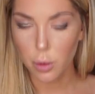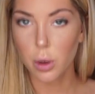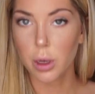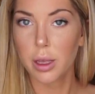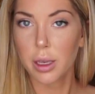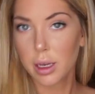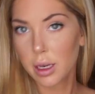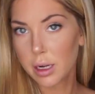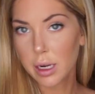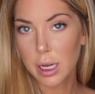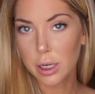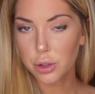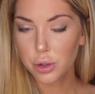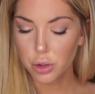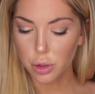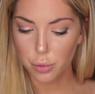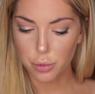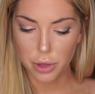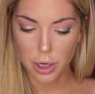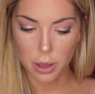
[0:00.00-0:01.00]
you want like a
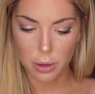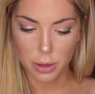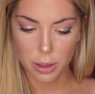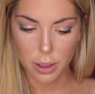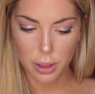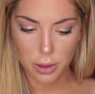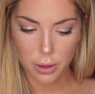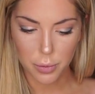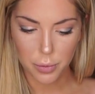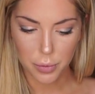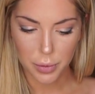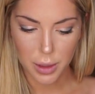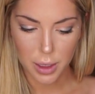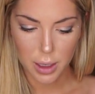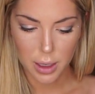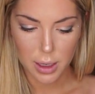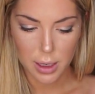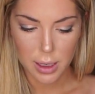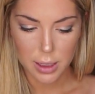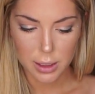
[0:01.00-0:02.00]
natural brow look.
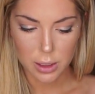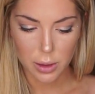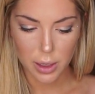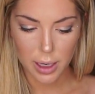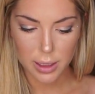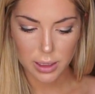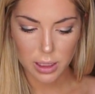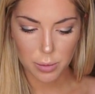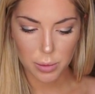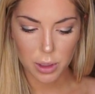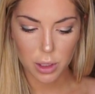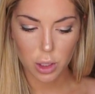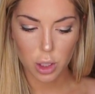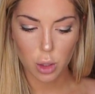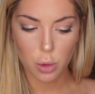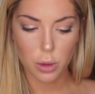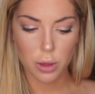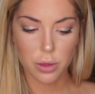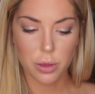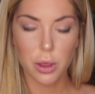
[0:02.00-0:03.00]
So next I'm gonna
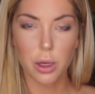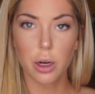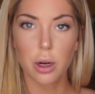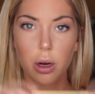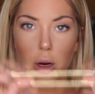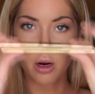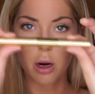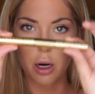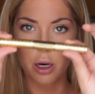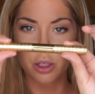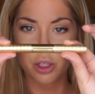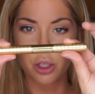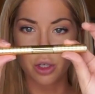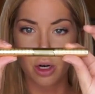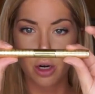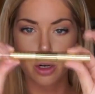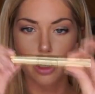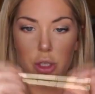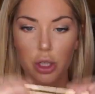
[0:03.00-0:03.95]
go with their Arch